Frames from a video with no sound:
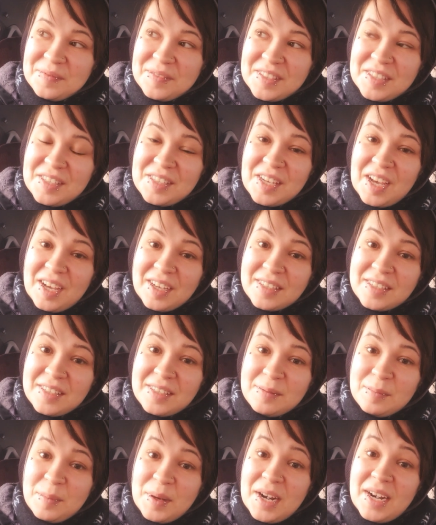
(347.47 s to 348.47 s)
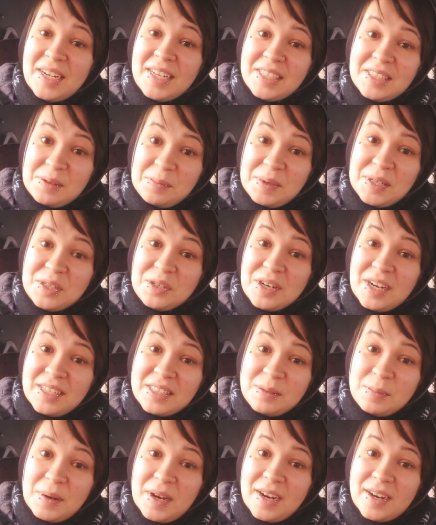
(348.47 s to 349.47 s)
Sucks, but I need to be
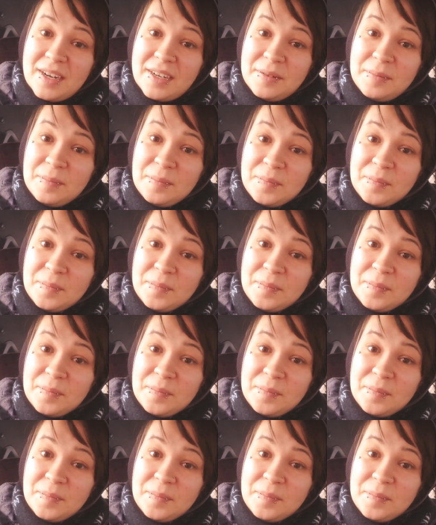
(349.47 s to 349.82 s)
transparent.